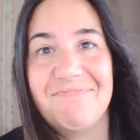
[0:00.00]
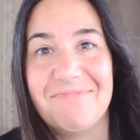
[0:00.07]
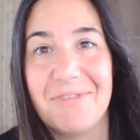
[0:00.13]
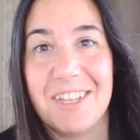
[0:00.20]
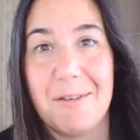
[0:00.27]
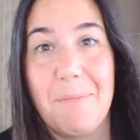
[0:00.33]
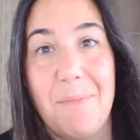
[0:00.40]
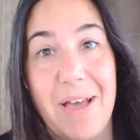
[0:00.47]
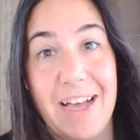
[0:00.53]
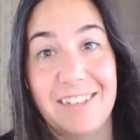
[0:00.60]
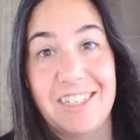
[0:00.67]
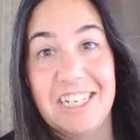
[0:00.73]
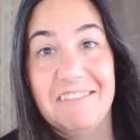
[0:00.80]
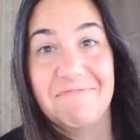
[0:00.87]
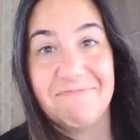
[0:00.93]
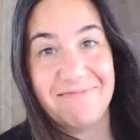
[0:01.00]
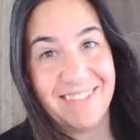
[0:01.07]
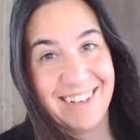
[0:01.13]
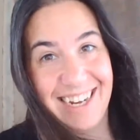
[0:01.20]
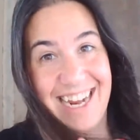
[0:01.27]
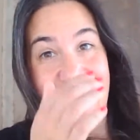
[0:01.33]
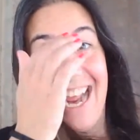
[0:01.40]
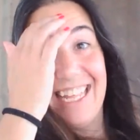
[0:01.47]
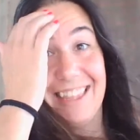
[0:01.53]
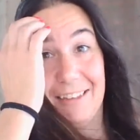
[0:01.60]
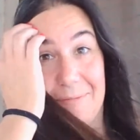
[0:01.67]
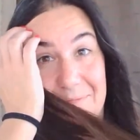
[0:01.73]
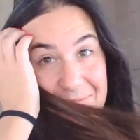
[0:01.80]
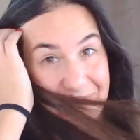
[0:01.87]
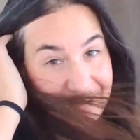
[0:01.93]
with a passion. I hate
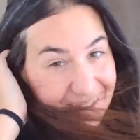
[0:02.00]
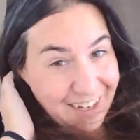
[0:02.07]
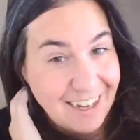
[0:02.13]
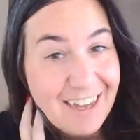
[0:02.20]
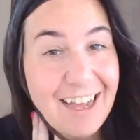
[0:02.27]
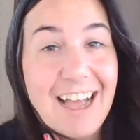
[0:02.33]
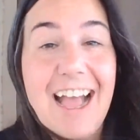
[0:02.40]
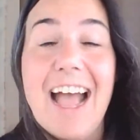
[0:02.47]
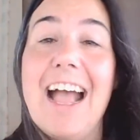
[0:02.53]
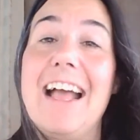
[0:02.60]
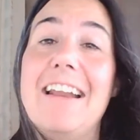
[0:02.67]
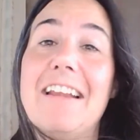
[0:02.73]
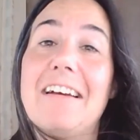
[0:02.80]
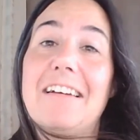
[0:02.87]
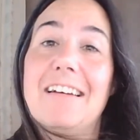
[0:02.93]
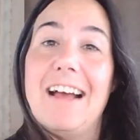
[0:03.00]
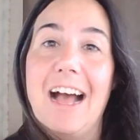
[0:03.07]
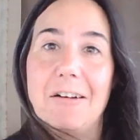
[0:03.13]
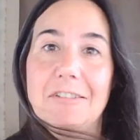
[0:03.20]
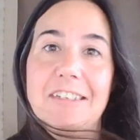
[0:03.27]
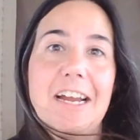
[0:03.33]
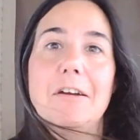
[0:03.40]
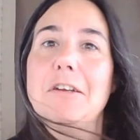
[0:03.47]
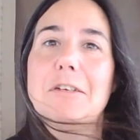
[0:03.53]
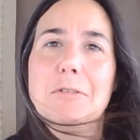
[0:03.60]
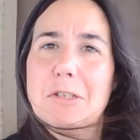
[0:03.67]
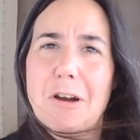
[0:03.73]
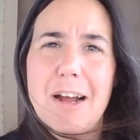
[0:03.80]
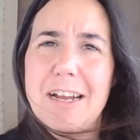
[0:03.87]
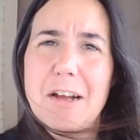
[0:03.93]
them. And how dare you
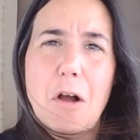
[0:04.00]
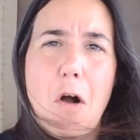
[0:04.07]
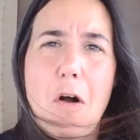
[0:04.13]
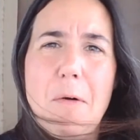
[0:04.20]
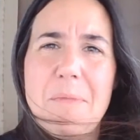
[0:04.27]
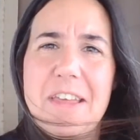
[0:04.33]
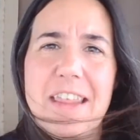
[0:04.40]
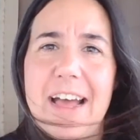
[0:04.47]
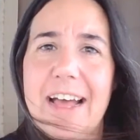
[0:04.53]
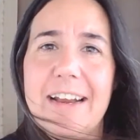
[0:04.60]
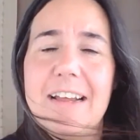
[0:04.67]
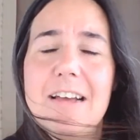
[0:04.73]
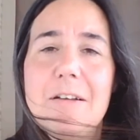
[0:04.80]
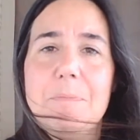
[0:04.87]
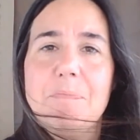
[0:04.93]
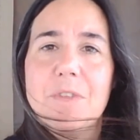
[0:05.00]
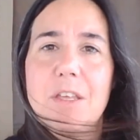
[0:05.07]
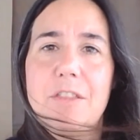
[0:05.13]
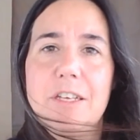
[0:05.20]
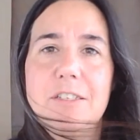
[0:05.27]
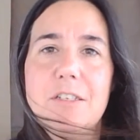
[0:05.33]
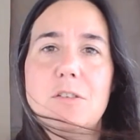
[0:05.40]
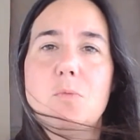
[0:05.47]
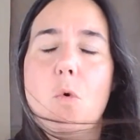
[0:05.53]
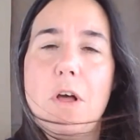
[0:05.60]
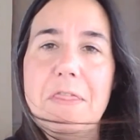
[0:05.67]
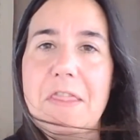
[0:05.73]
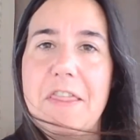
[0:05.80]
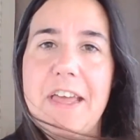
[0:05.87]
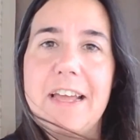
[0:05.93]
try and call me that? This is
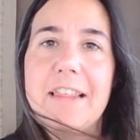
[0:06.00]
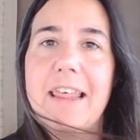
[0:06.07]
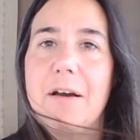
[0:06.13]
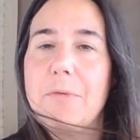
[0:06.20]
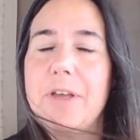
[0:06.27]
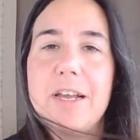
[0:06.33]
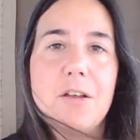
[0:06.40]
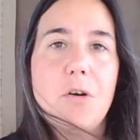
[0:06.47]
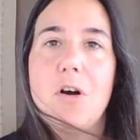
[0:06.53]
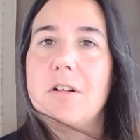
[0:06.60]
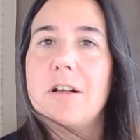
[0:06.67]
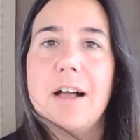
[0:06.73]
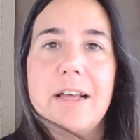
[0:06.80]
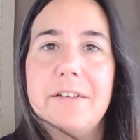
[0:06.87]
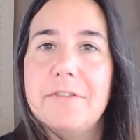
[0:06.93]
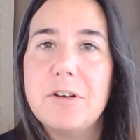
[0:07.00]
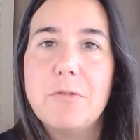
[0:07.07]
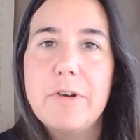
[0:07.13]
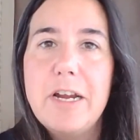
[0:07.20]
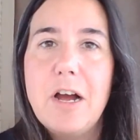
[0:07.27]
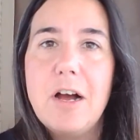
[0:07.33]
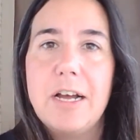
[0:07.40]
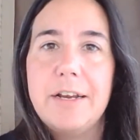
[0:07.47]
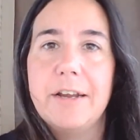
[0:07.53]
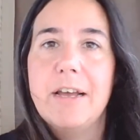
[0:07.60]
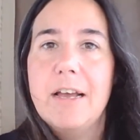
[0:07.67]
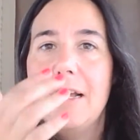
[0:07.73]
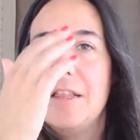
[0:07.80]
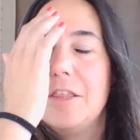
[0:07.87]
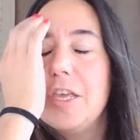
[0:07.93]
one thing that we can all kind of agree on.
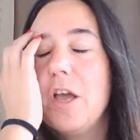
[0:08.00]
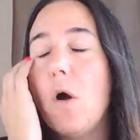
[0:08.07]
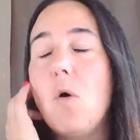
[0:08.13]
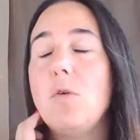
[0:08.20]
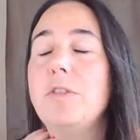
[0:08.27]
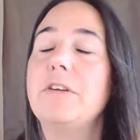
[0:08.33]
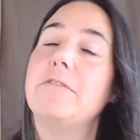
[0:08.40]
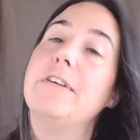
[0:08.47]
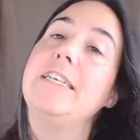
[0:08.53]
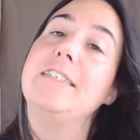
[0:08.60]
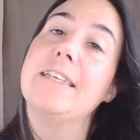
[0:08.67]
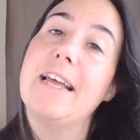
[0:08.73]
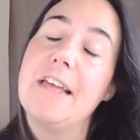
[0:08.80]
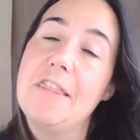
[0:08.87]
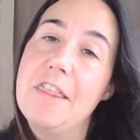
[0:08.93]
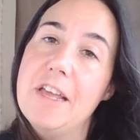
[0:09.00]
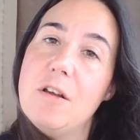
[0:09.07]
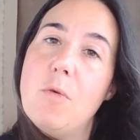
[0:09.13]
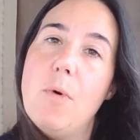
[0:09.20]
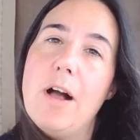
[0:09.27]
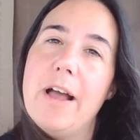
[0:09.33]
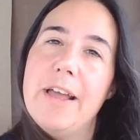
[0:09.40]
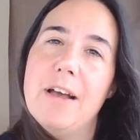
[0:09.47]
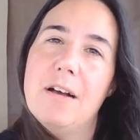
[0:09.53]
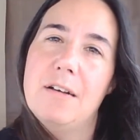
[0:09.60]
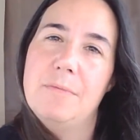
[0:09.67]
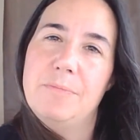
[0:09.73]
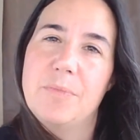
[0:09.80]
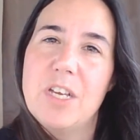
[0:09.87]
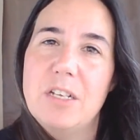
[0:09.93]
The only reason I think why
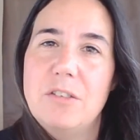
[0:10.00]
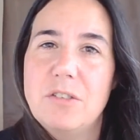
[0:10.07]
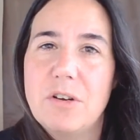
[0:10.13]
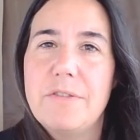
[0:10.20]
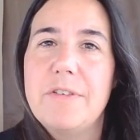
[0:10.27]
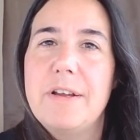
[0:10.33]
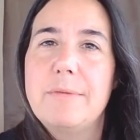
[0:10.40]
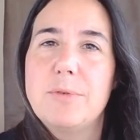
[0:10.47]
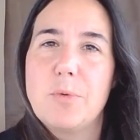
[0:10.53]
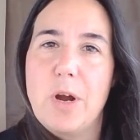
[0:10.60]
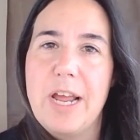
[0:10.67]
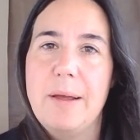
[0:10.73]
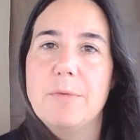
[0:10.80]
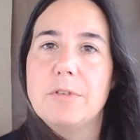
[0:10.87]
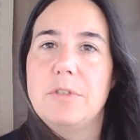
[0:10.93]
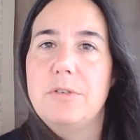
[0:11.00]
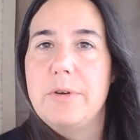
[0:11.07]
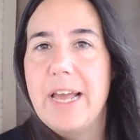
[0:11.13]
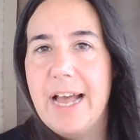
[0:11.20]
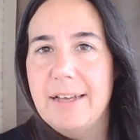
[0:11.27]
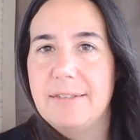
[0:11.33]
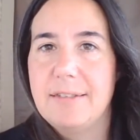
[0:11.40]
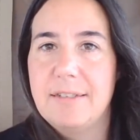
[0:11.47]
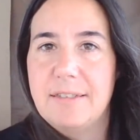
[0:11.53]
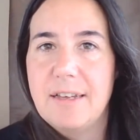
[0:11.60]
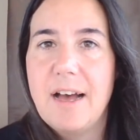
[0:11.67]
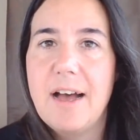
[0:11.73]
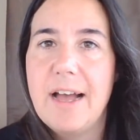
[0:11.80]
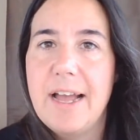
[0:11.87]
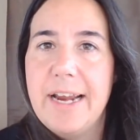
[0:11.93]
conservatives were able to cast
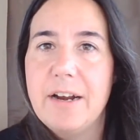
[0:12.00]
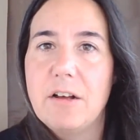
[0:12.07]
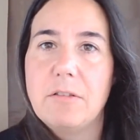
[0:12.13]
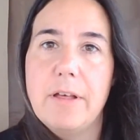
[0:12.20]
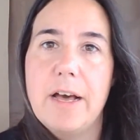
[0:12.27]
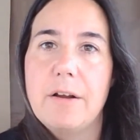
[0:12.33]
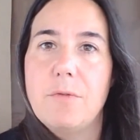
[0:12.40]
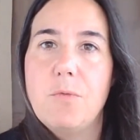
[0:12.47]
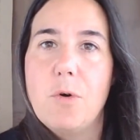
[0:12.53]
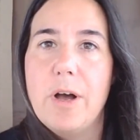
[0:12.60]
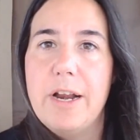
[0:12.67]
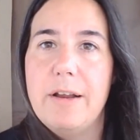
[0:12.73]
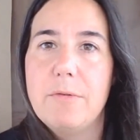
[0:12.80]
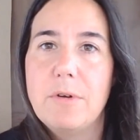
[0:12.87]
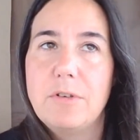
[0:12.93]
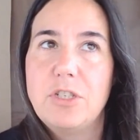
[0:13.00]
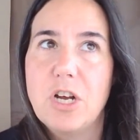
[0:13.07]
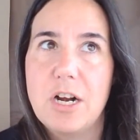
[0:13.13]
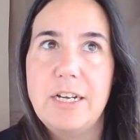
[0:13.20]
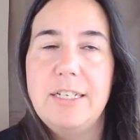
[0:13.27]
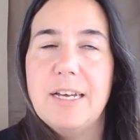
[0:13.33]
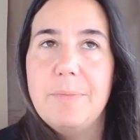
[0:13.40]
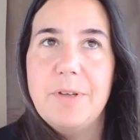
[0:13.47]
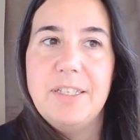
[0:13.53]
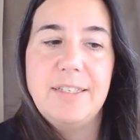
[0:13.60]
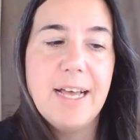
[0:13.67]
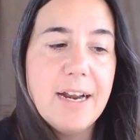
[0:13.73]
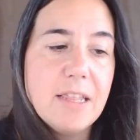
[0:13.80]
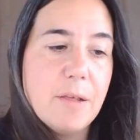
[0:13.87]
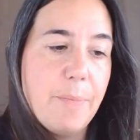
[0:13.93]
aside a lot of what Johnny Depp had
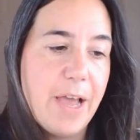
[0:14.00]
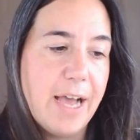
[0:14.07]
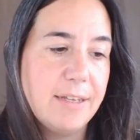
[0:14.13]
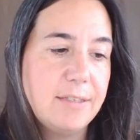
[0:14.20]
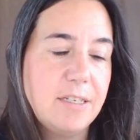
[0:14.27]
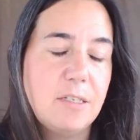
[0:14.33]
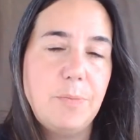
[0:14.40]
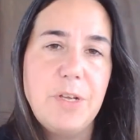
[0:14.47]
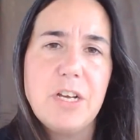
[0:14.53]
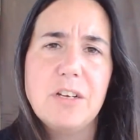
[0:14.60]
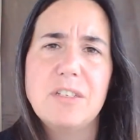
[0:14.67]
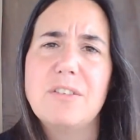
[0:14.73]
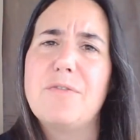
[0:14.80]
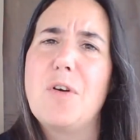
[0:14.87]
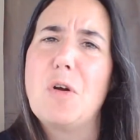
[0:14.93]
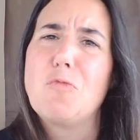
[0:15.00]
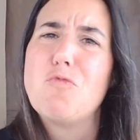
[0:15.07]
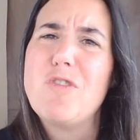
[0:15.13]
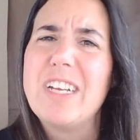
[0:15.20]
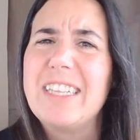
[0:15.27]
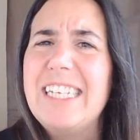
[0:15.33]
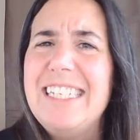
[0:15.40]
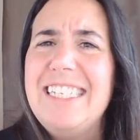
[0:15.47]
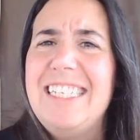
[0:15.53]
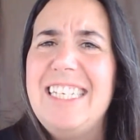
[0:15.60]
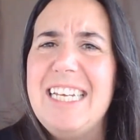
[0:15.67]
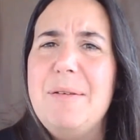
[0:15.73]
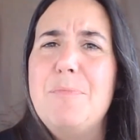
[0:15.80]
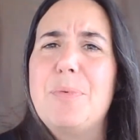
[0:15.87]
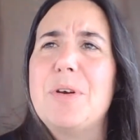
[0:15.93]
said in the past is because of our really
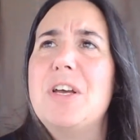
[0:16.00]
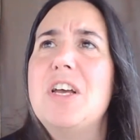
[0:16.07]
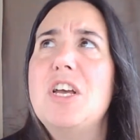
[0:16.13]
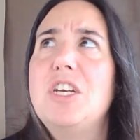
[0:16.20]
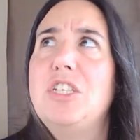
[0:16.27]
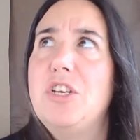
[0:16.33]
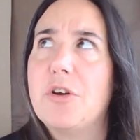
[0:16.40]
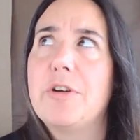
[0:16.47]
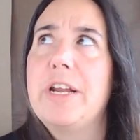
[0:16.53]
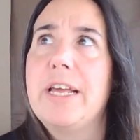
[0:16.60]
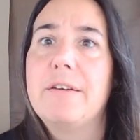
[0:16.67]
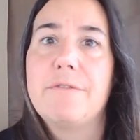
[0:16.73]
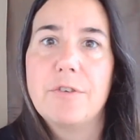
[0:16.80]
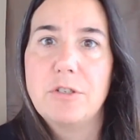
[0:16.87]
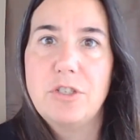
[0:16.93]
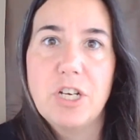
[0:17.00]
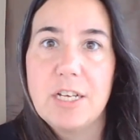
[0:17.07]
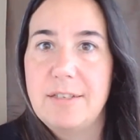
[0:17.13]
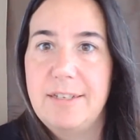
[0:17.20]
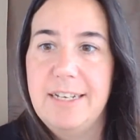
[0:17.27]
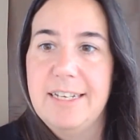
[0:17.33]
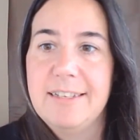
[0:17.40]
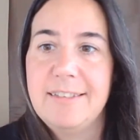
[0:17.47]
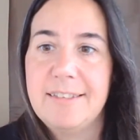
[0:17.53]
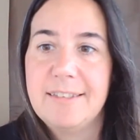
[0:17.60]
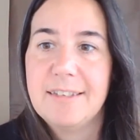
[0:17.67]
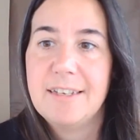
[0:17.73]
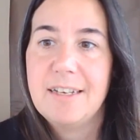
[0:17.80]
deep yearning for justice.